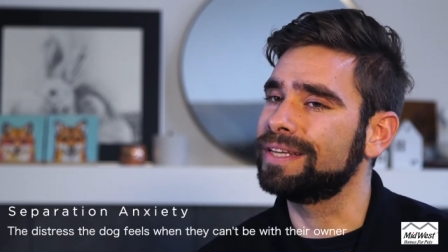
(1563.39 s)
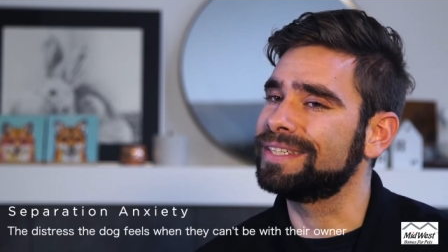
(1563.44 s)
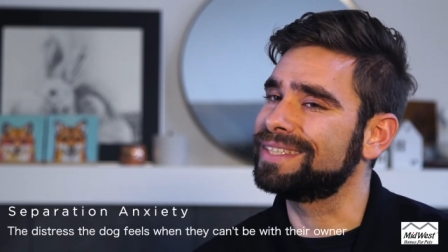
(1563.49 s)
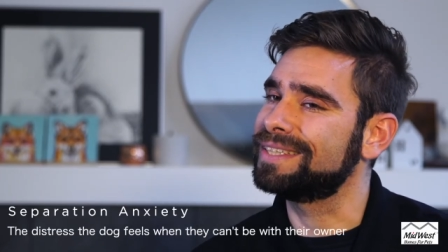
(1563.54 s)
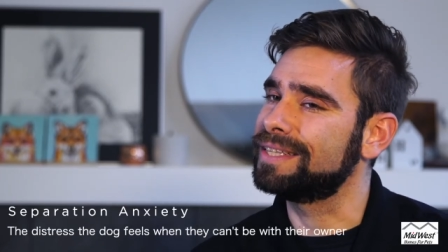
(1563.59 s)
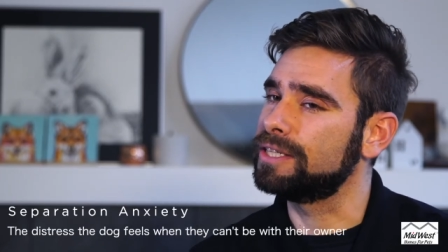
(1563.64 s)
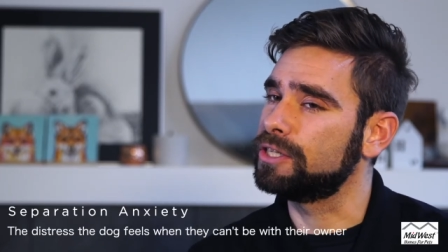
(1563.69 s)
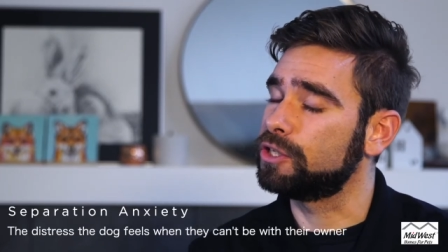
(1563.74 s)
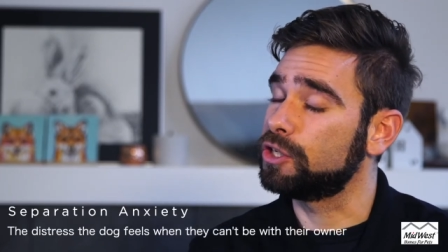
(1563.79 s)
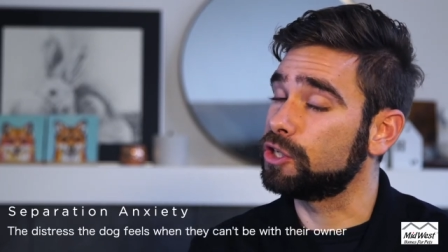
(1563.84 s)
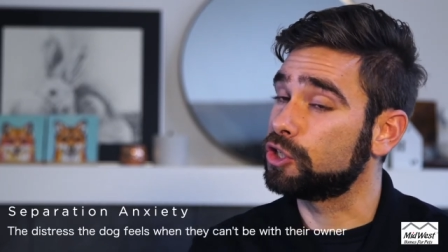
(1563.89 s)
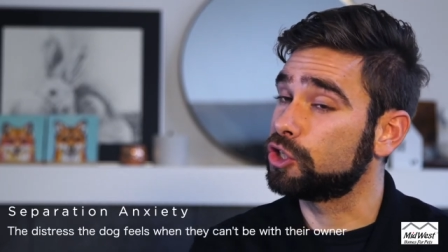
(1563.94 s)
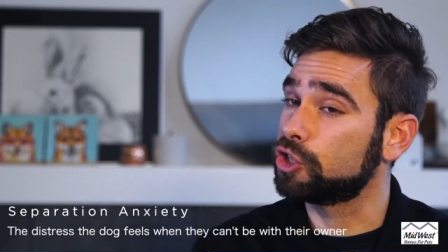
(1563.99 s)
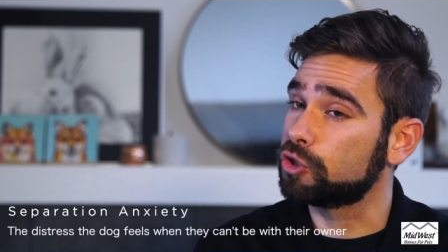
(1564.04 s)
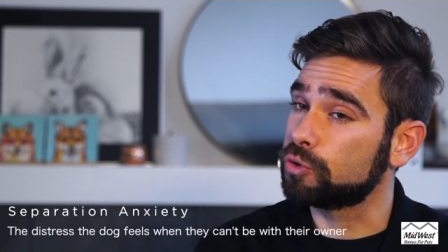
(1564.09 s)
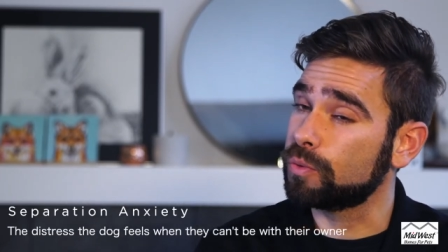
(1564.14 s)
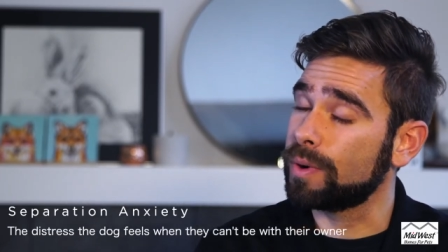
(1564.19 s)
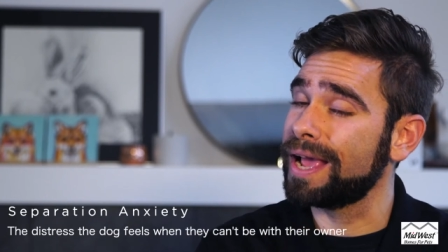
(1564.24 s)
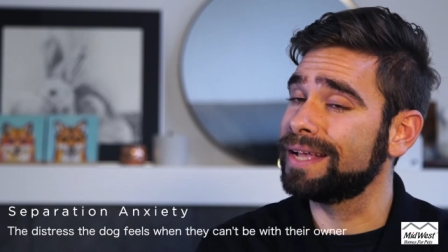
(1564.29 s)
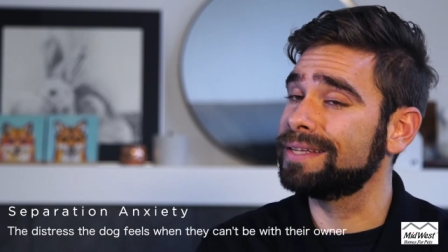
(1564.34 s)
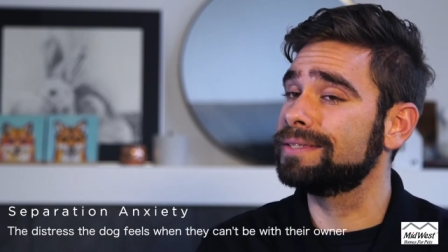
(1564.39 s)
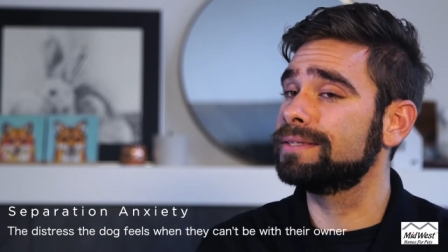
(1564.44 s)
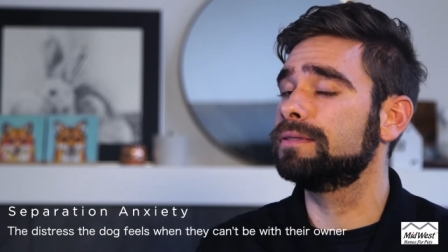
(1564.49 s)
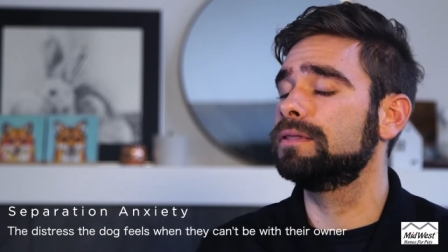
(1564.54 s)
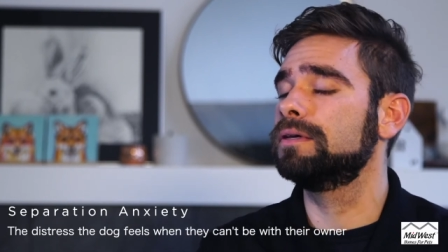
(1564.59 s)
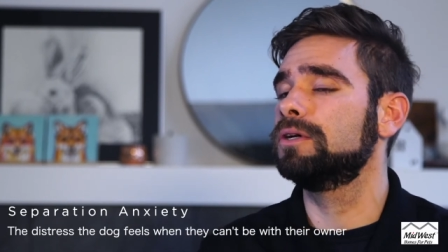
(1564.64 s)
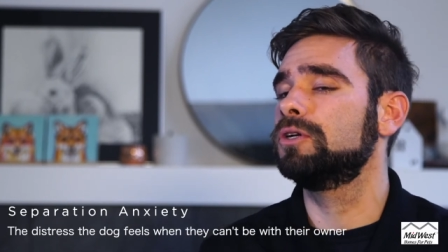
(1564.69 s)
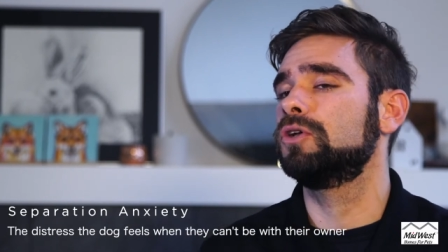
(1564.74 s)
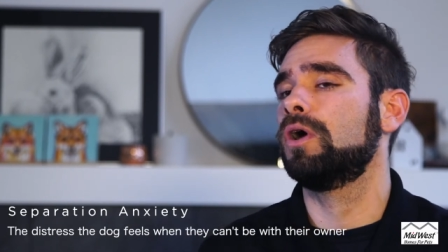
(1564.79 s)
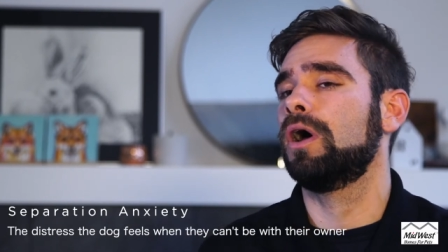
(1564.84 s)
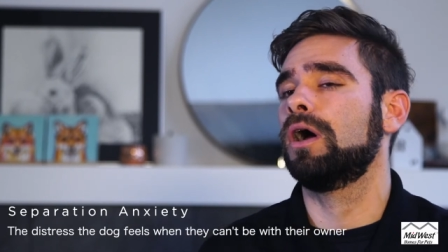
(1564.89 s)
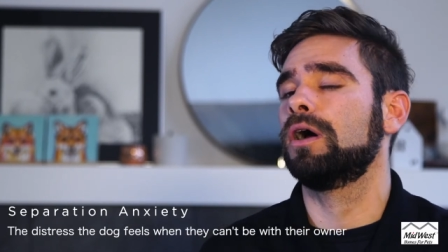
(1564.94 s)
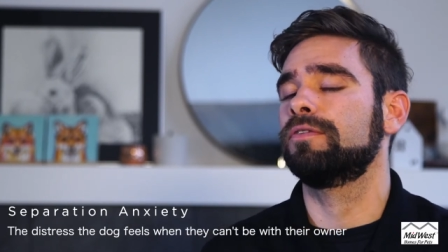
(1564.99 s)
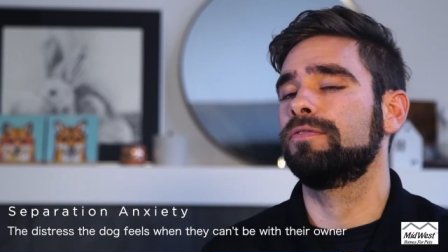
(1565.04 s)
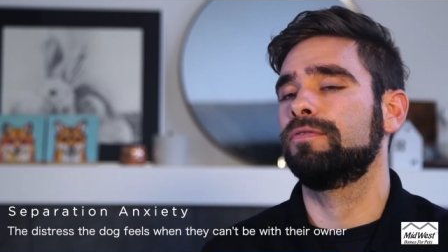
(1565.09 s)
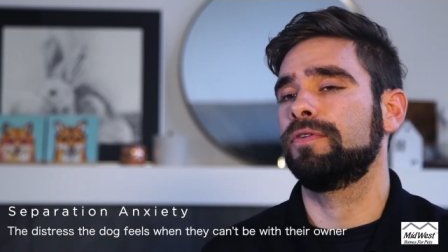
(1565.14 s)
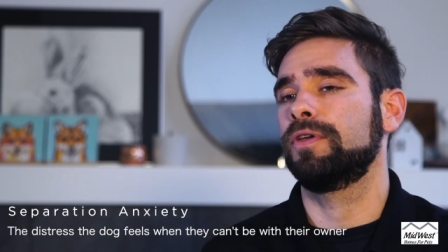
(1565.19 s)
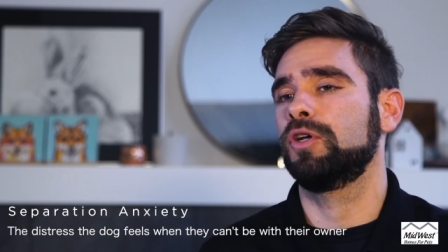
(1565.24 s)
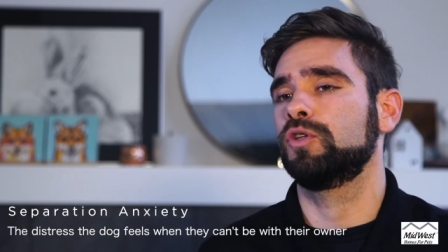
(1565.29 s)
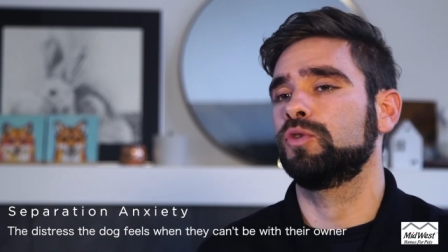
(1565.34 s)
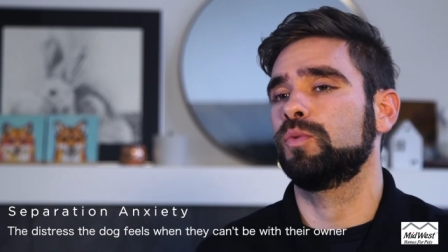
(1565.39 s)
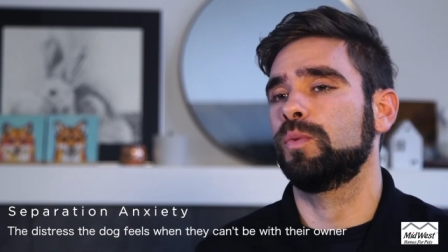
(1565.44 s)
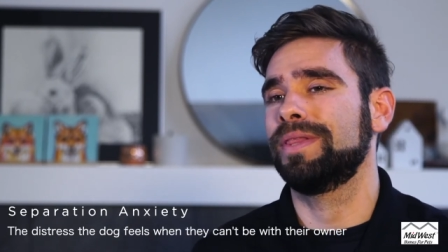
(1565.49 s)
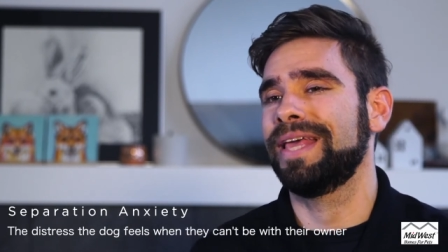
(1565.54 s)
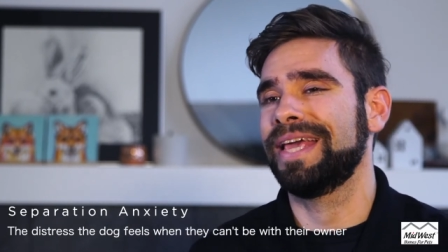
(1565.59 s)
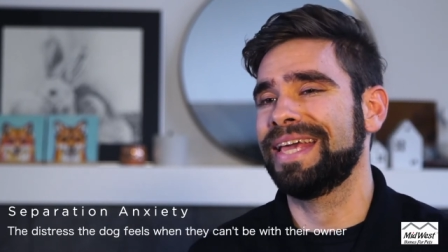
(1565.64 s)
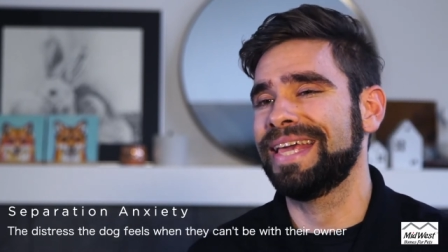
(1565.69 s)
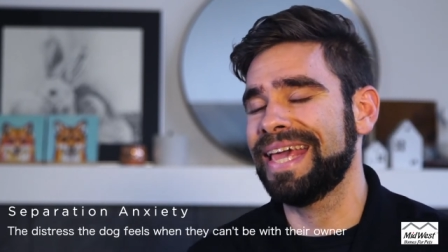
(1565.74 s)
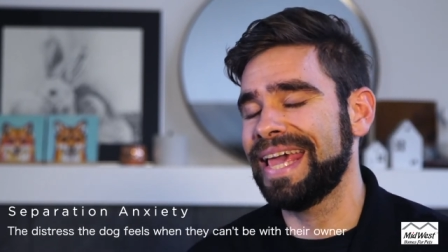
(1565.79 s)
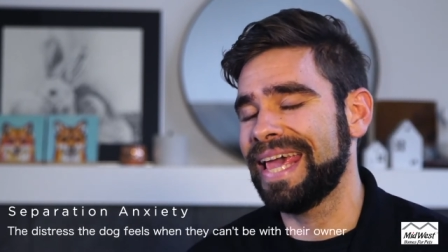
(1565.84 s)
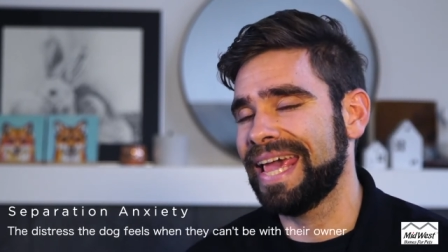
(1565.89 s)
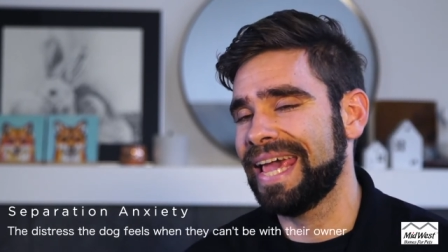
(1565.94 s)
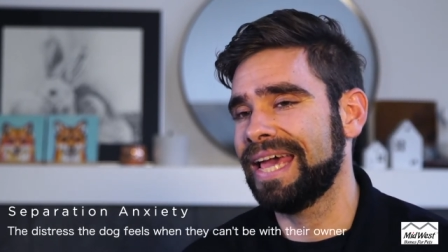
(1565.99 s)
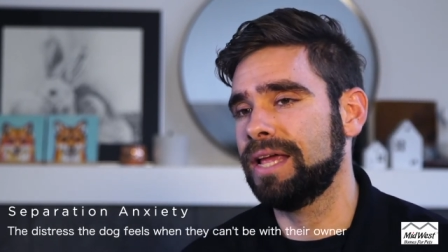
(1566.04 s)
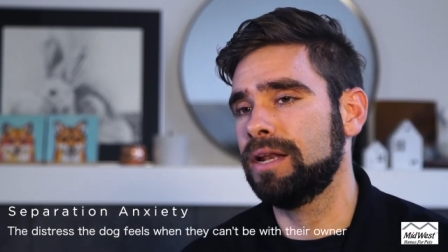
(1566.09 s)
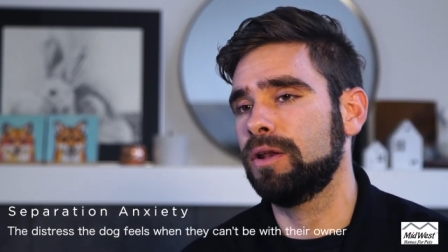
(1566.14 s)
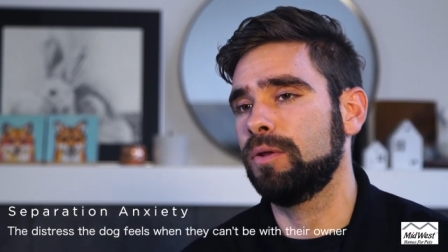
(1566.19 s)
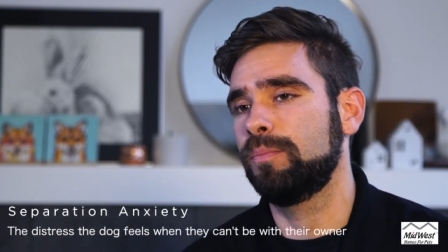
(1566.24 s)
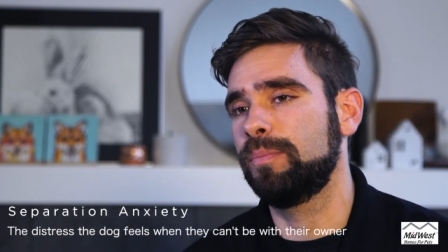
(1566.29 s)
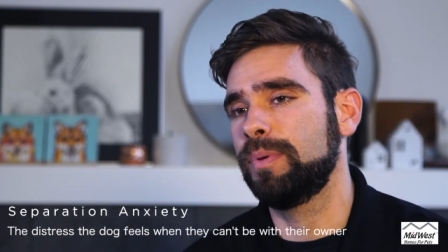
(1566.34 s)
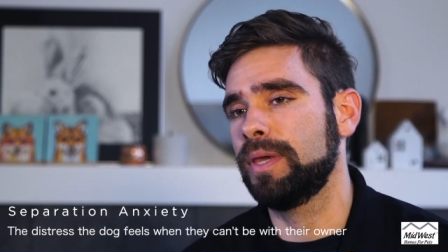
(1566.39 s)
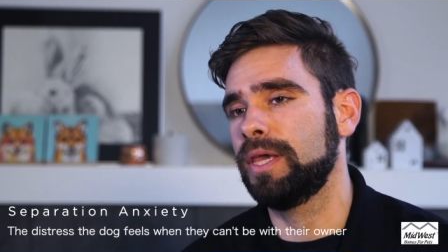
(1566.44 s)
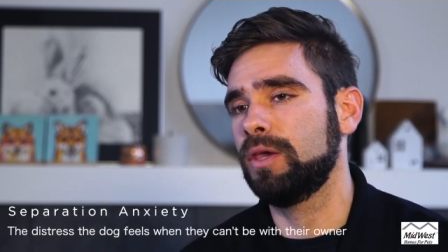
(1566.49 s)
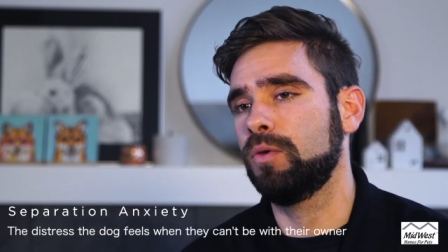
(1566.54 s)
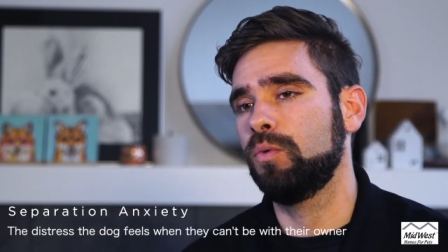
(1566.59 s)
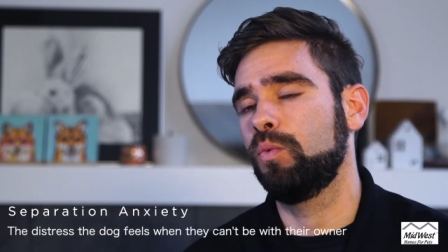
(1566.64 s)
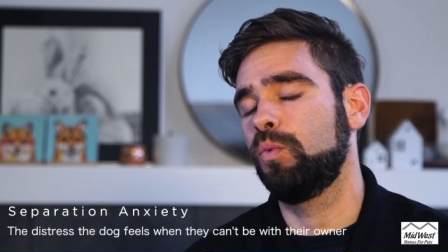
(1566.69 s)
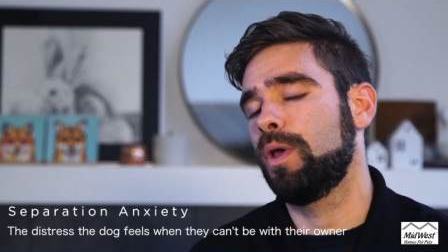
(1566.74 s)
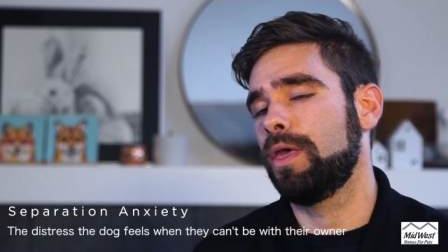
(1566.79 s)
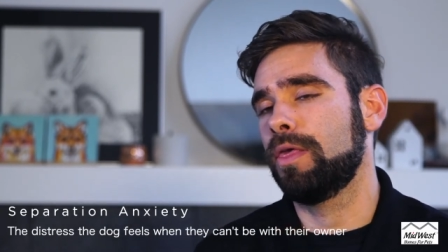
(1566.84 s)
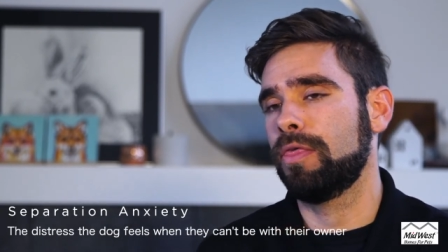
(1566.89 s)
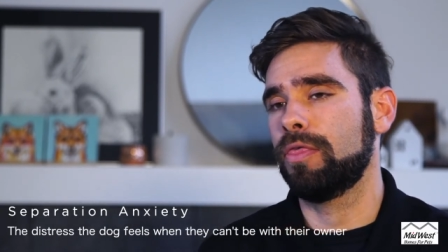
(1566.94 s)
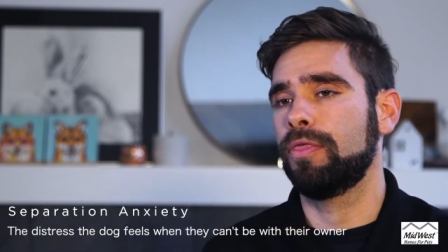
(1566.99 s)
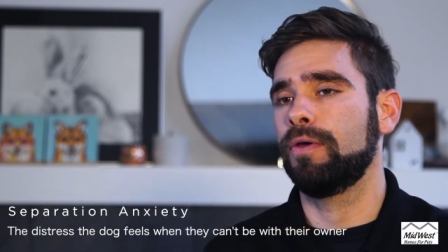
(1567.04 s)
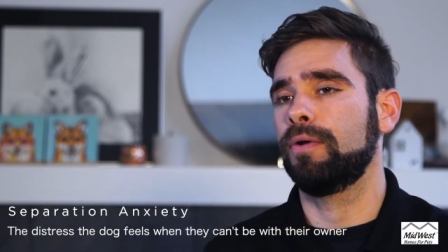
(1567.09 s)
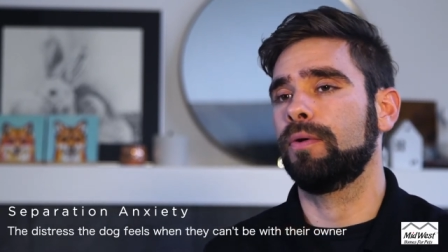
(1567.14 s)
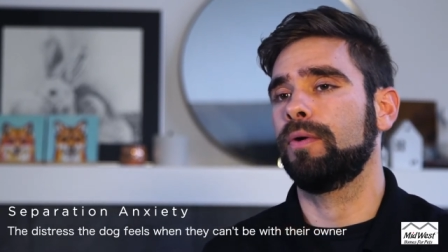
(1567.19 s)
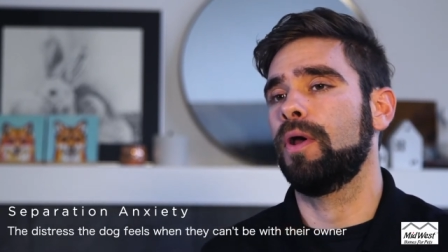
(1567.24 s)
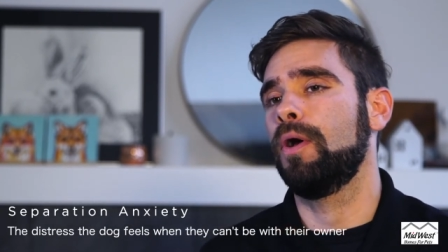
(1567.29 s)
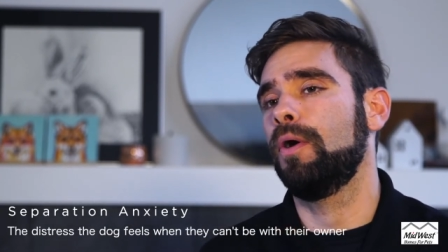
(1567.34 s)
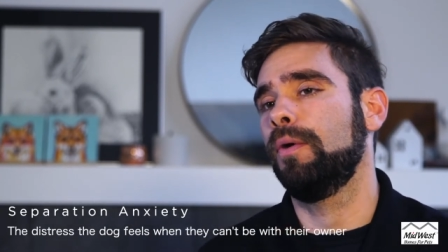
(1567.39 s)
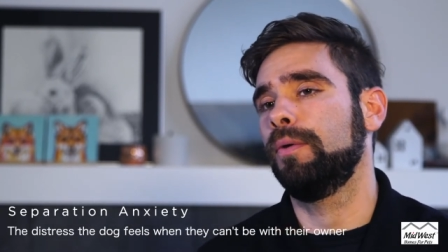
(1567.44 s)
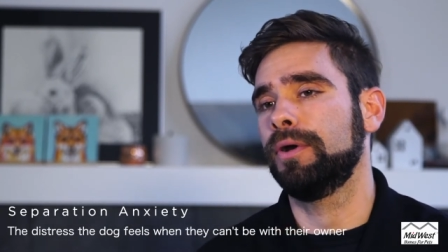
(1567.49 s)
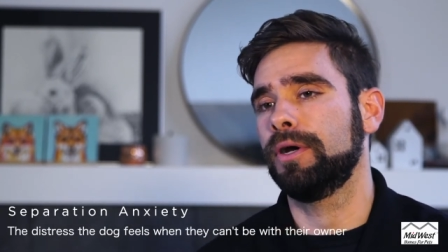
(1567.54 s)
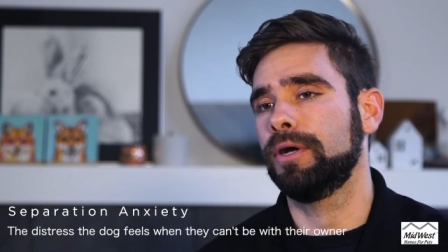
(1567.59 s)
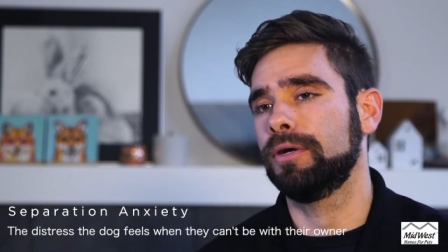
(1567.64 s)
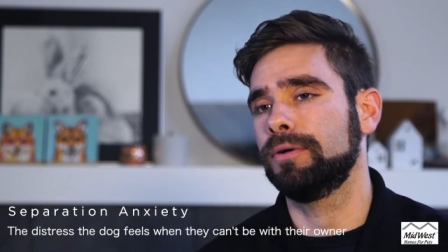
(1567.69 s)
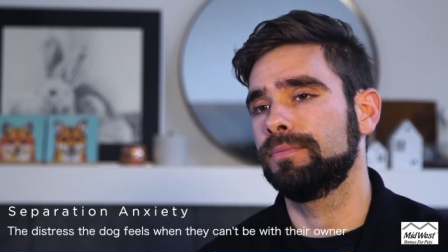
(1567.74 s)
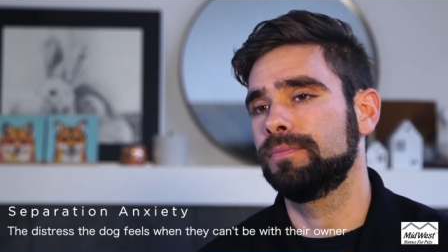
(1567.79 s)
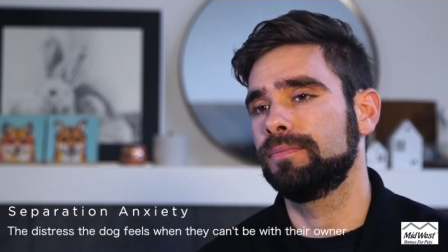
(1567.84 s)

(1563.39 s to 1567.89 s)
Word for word: as the distress the dog feels when they can't be with their owner.